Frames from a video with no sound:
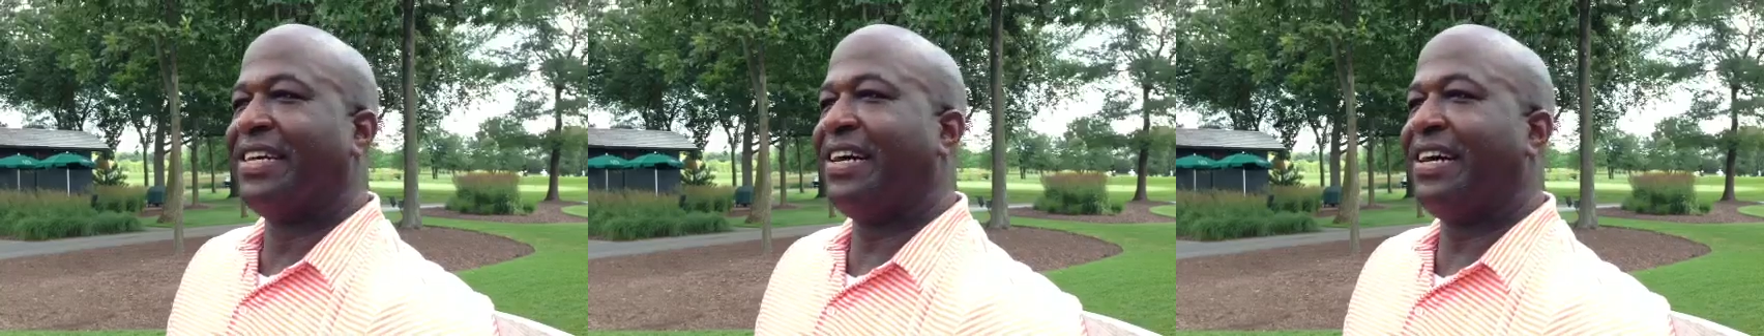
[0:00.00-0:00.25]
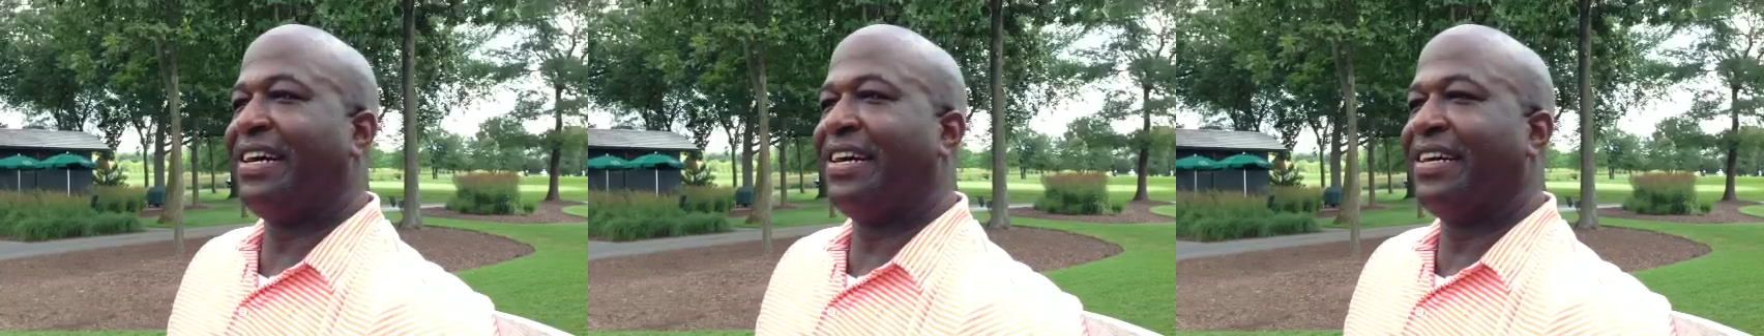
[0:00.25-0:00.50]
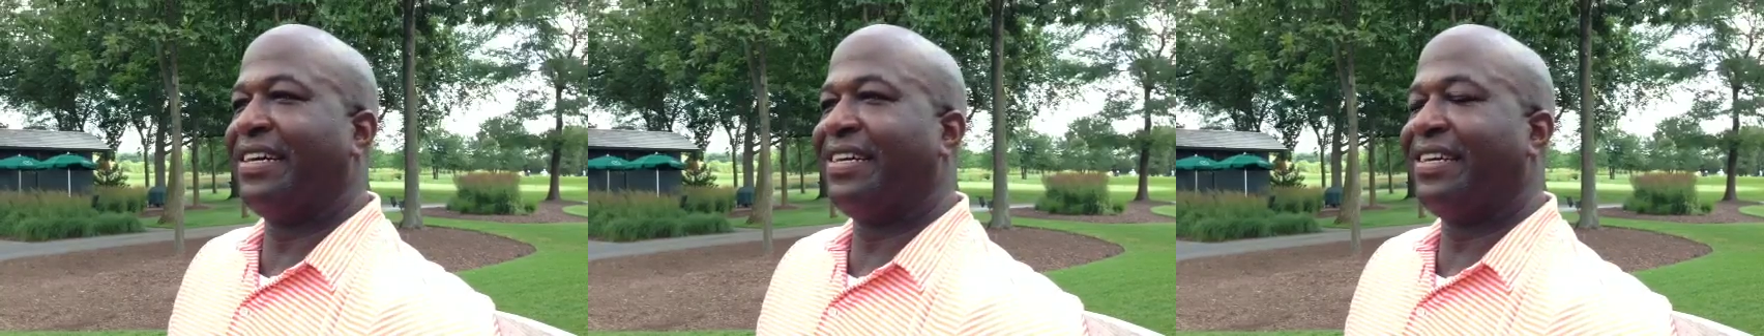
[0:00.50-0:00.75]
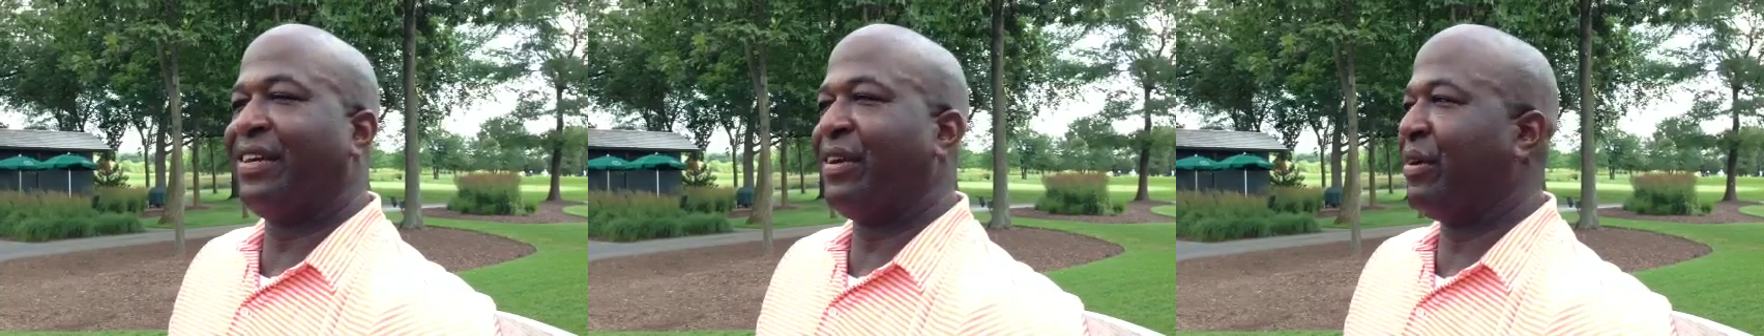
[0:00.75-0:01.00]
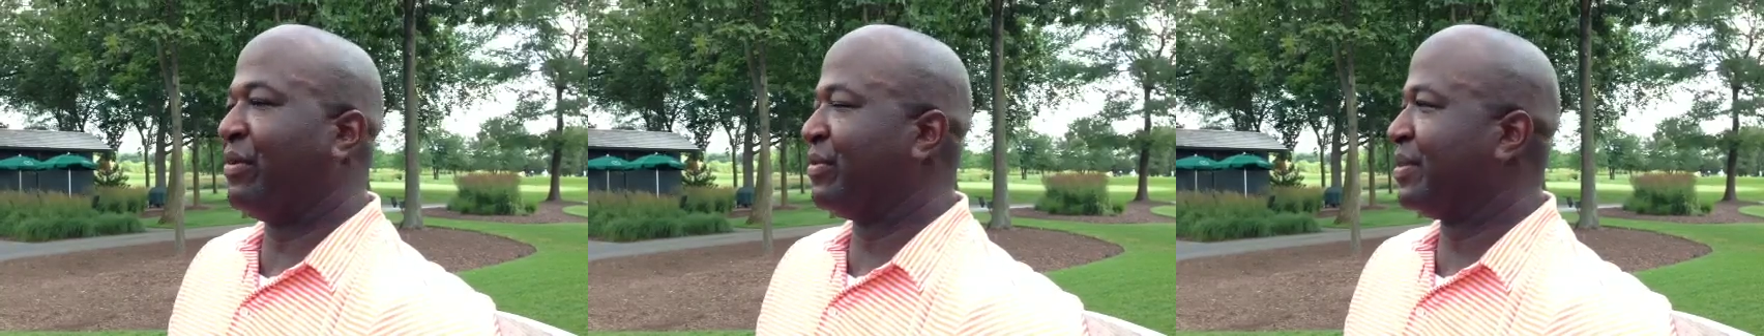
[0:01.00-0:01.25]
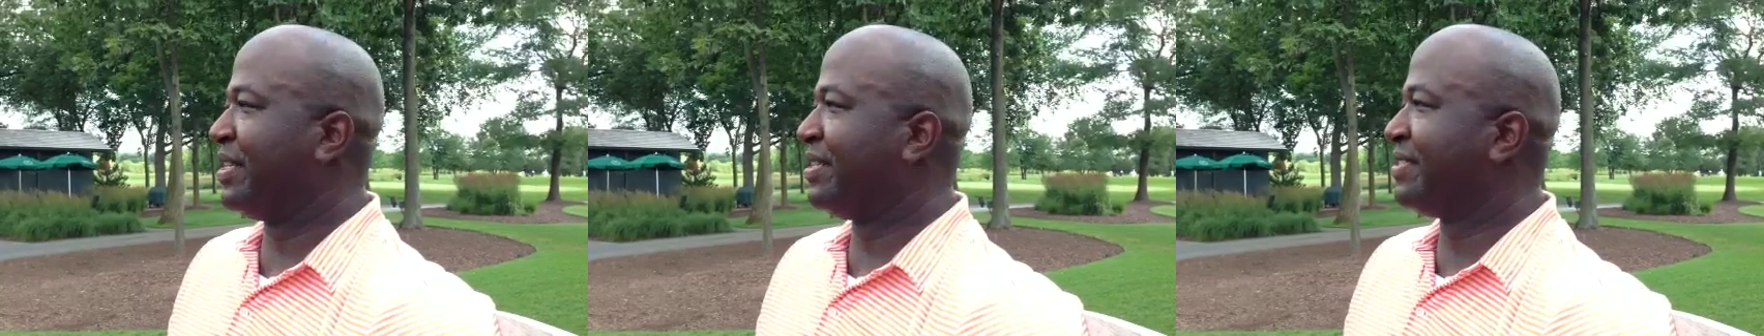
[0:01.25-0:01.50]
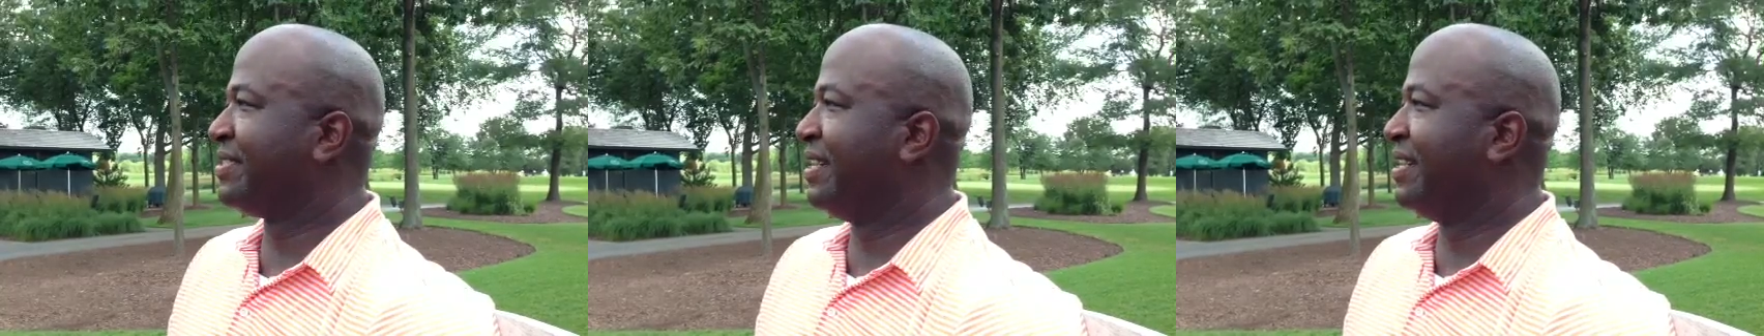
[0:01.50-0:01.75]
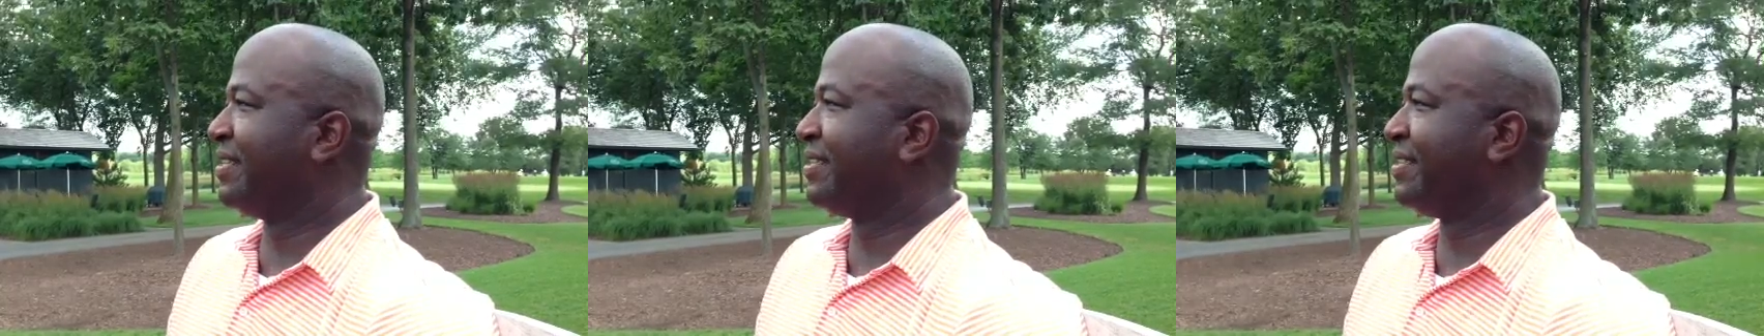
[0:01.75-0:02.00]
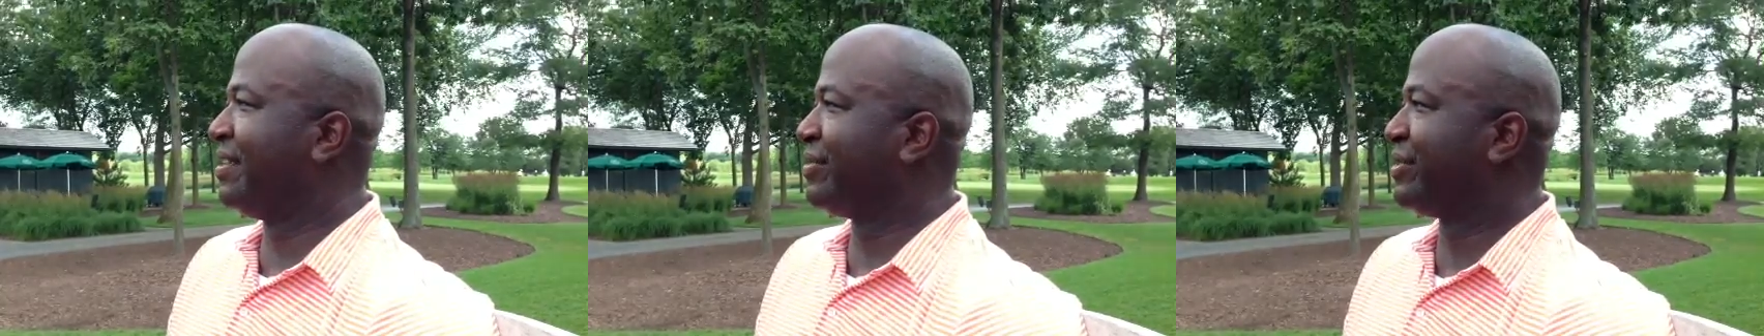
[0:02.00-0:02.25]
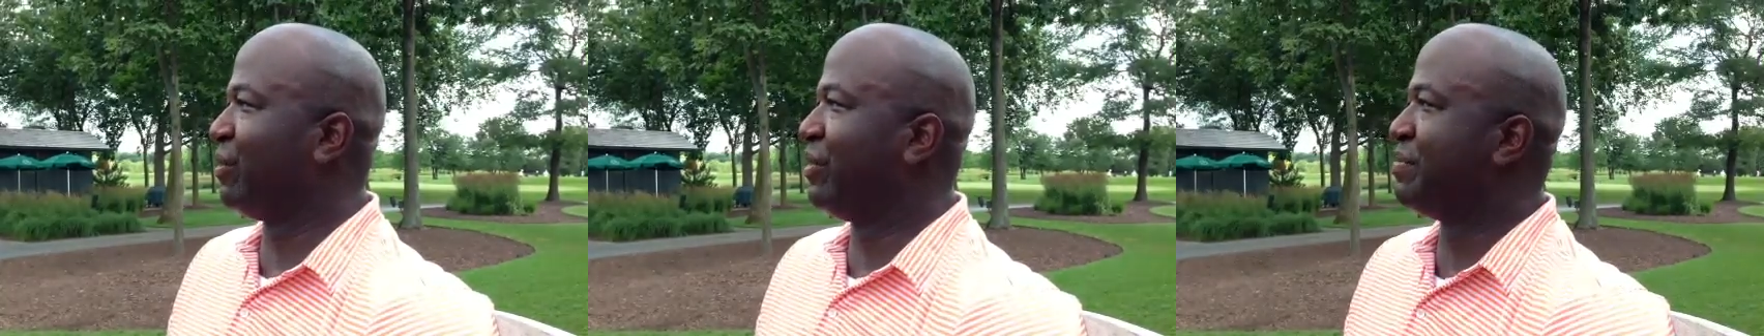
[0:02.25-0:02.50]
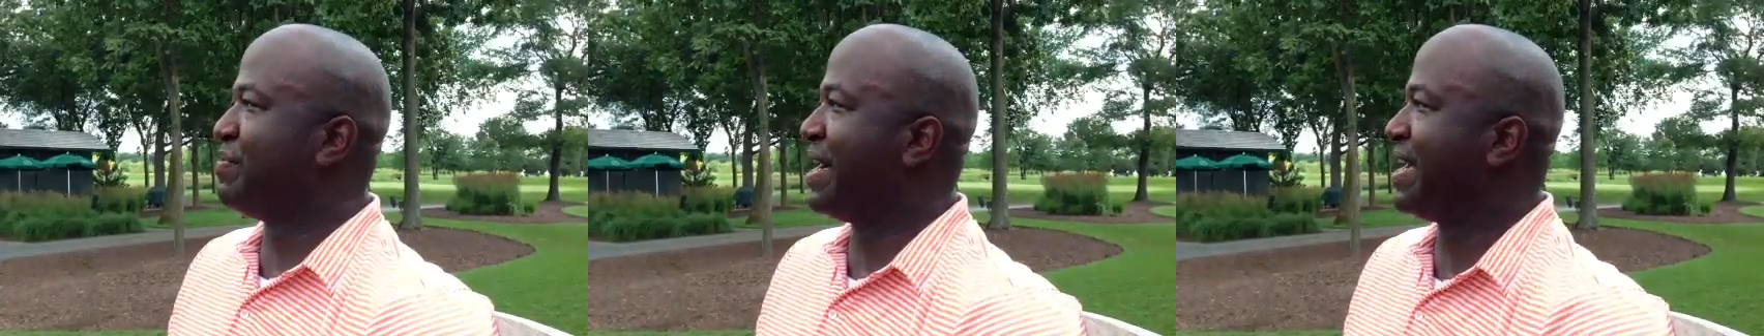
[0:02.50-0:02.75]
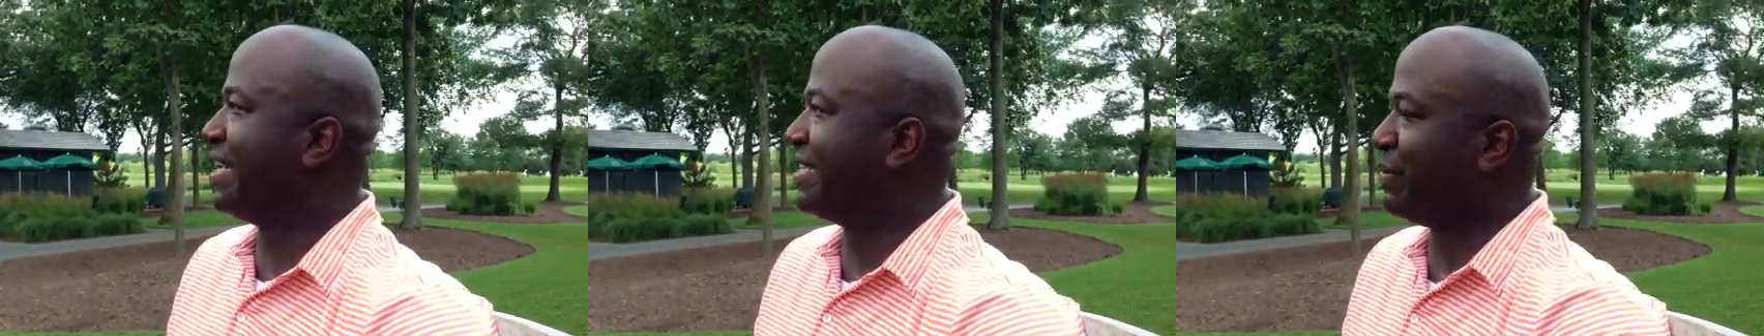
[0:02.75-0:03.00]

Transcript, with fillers: Uh, you know, it's uh, you know certainly my age.